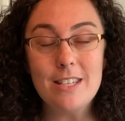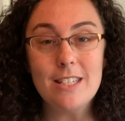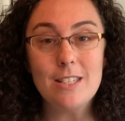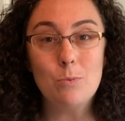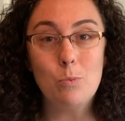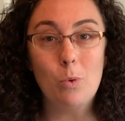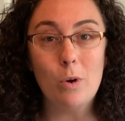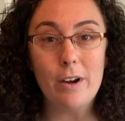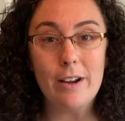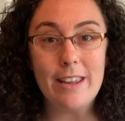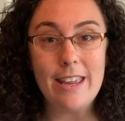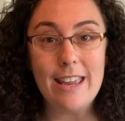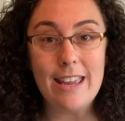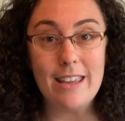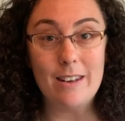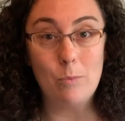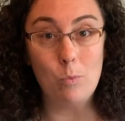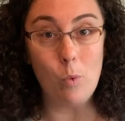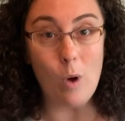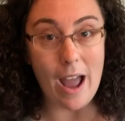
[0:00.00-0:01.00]
is working
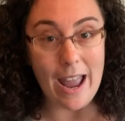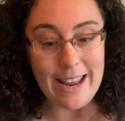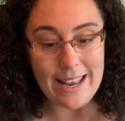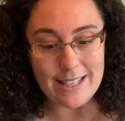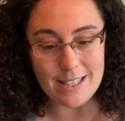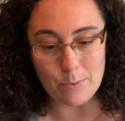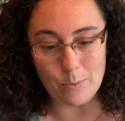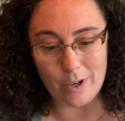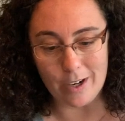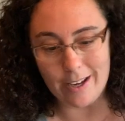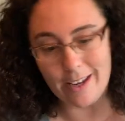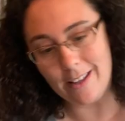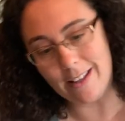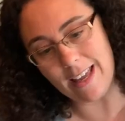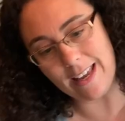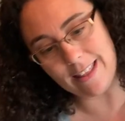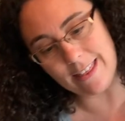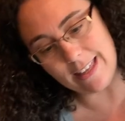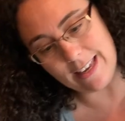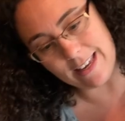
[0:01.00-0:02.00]
and why it's working
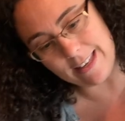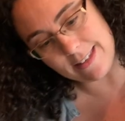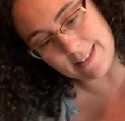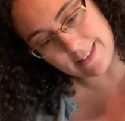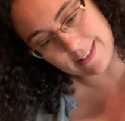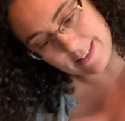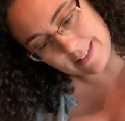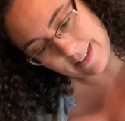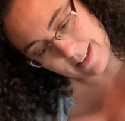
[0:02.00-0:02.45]
like this.